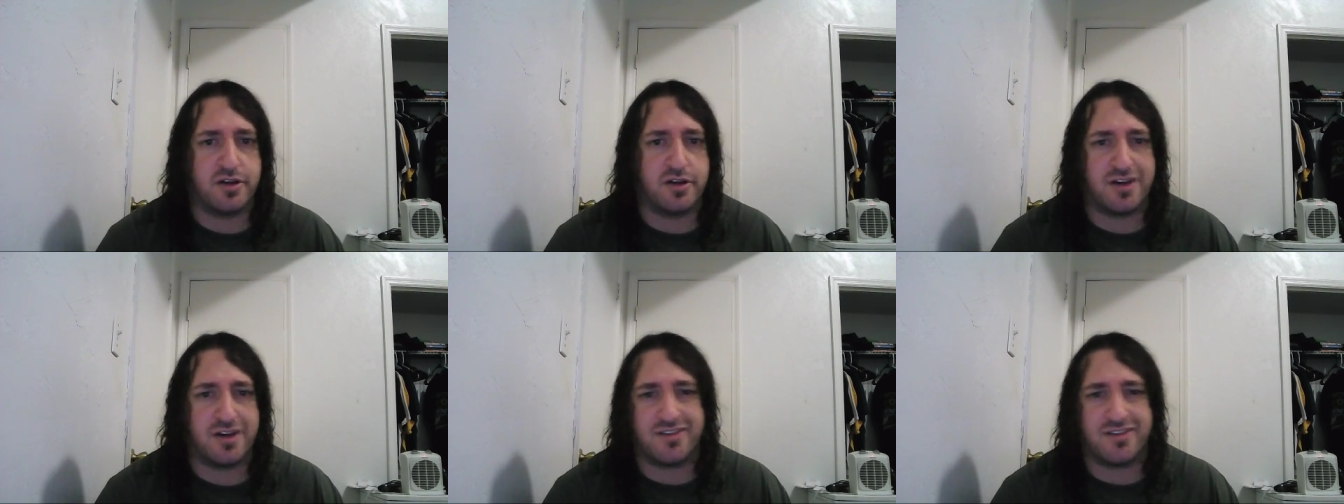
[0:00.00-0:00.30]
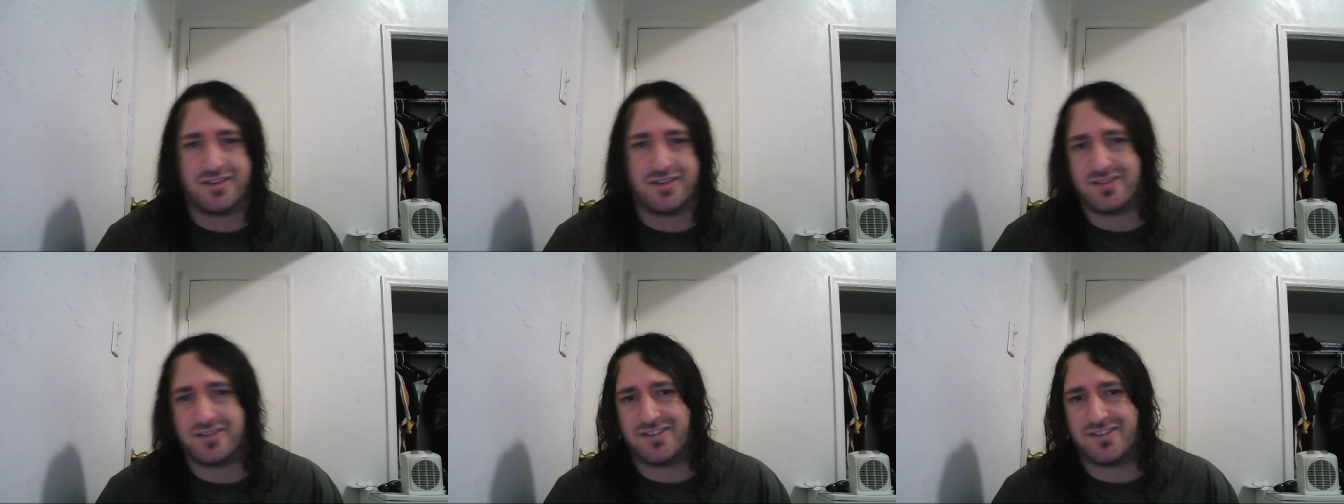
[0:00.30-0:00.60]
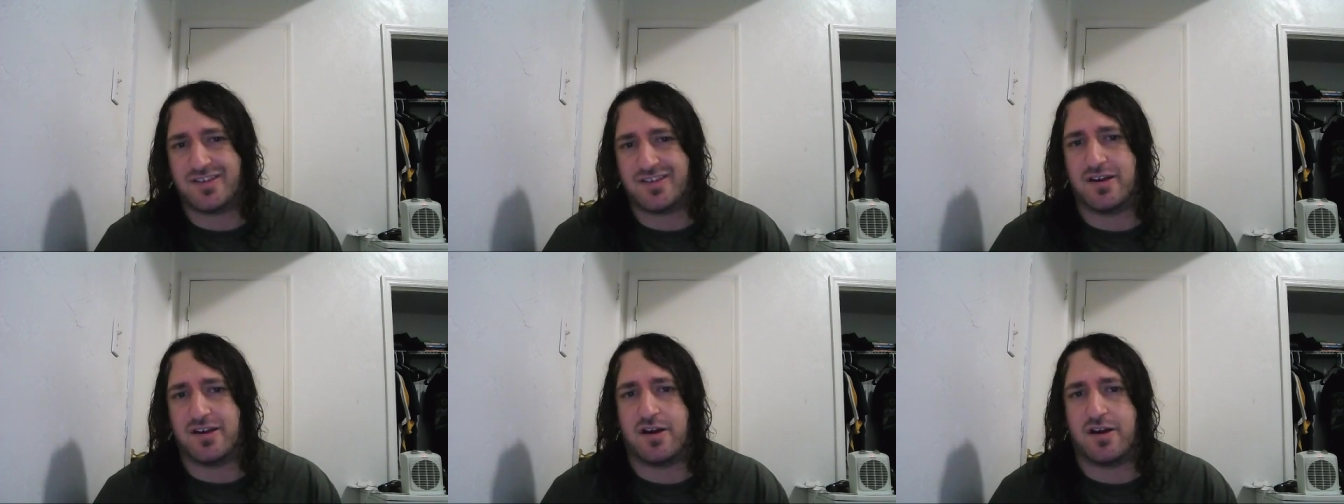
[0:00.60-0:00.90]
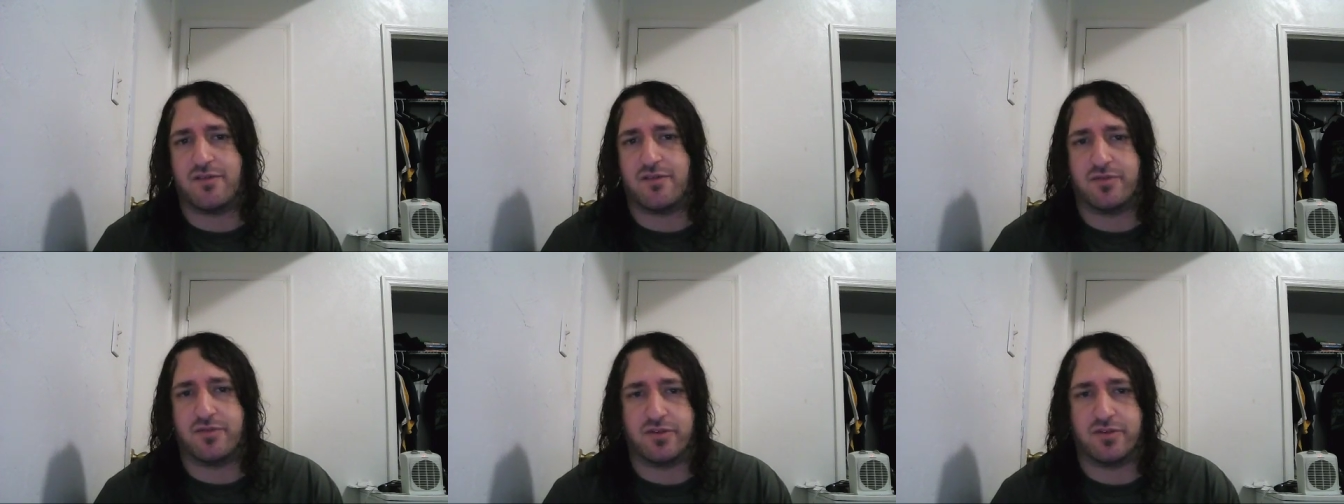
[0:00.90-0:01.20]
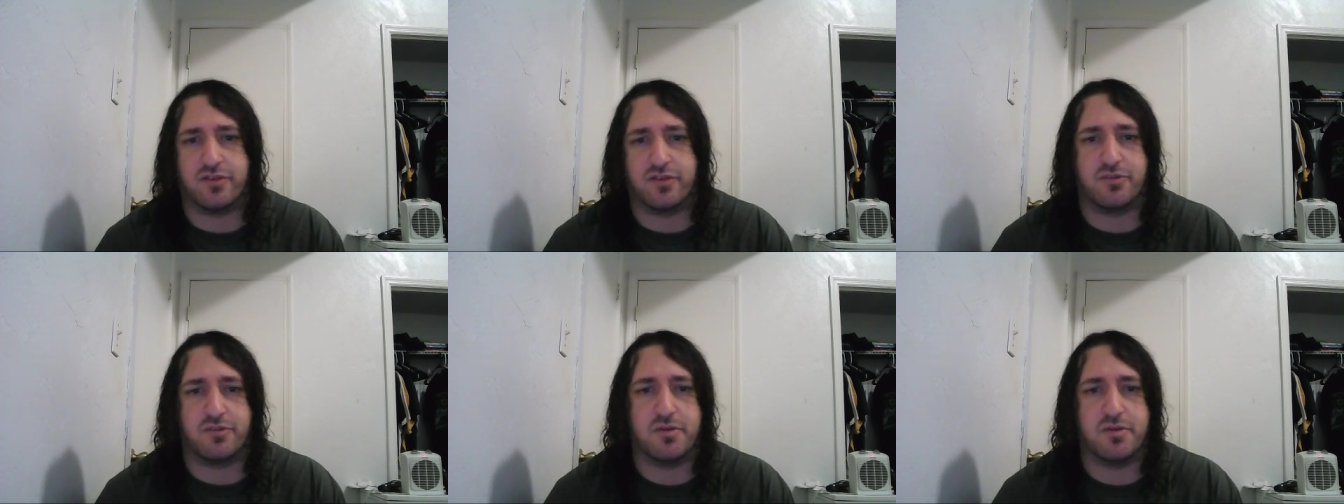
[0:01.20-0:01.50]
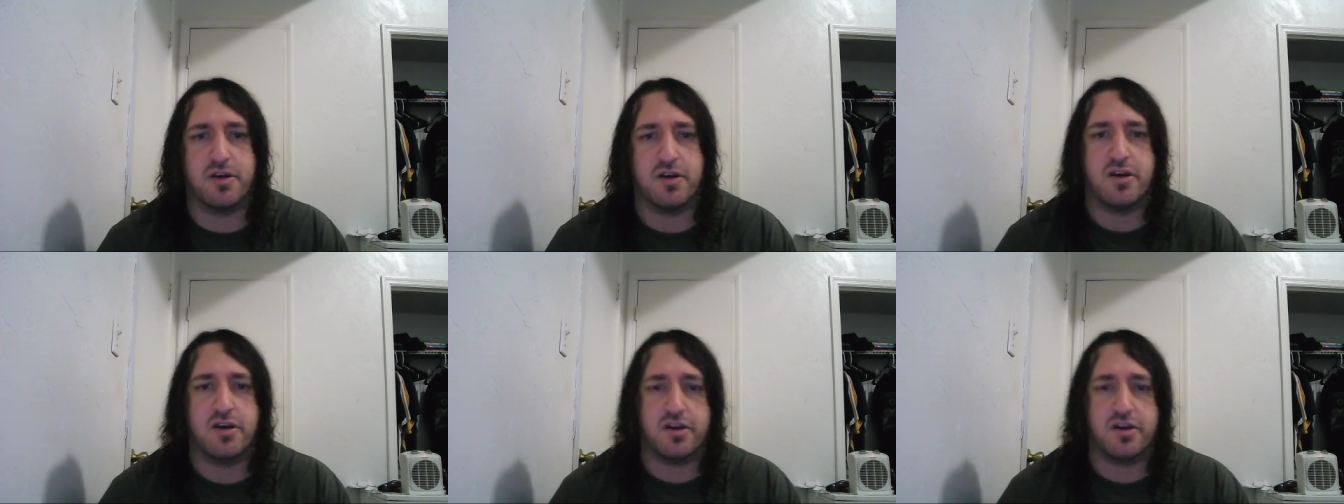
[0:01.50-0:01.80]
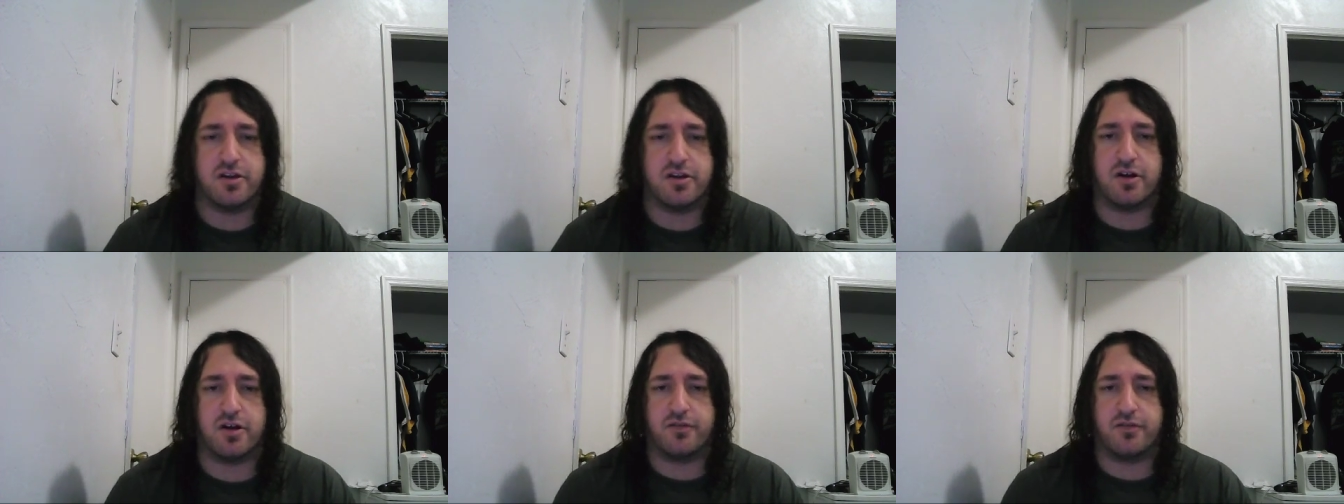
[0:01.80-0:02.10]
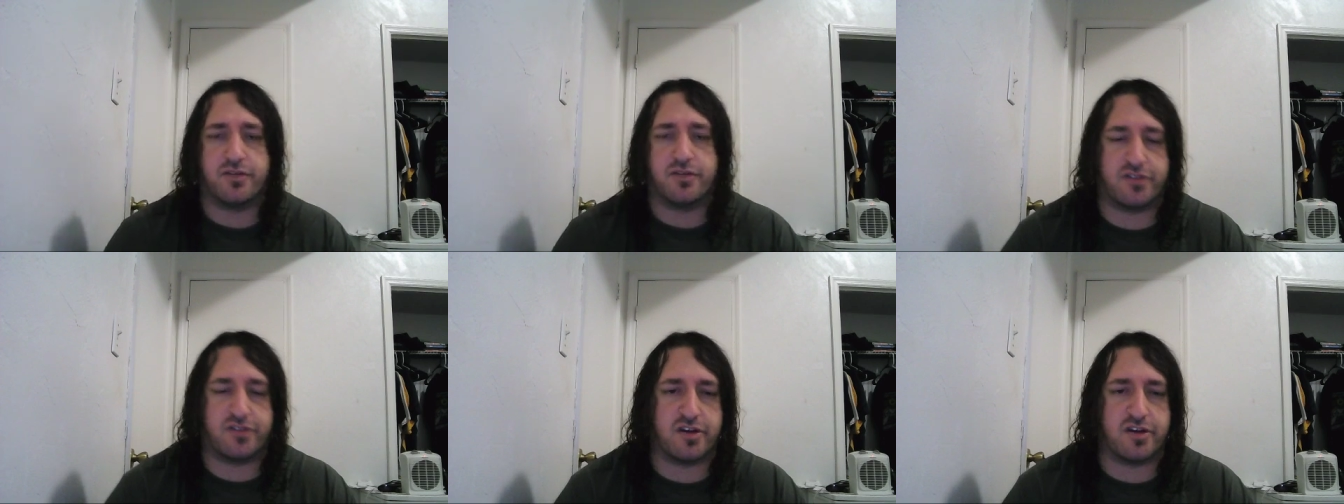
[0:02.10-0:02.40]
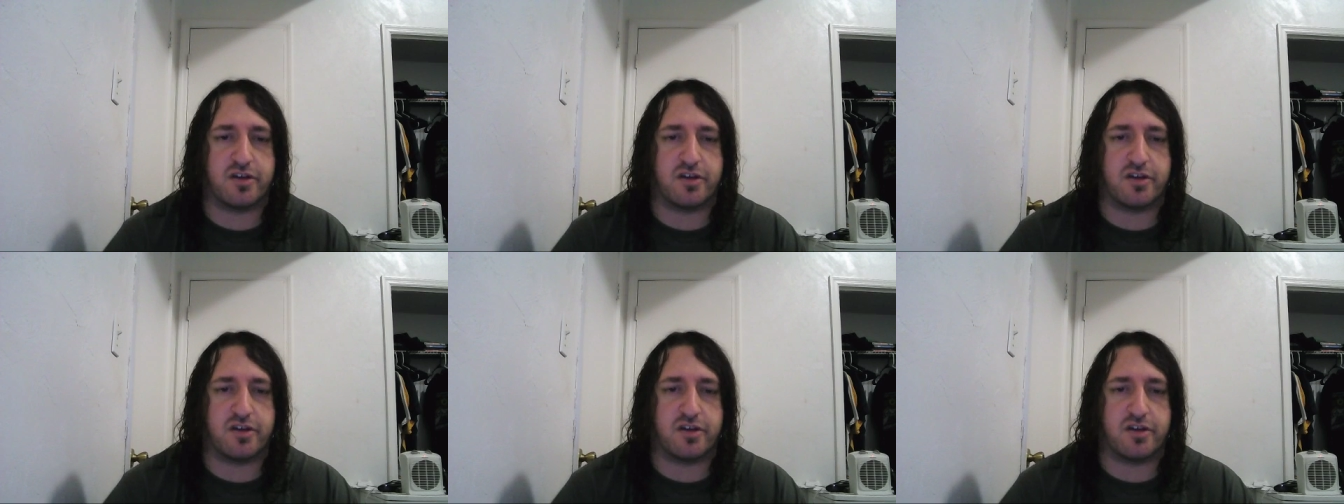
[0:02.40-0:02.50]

And it's not like to say I haven't done speed. I was just saying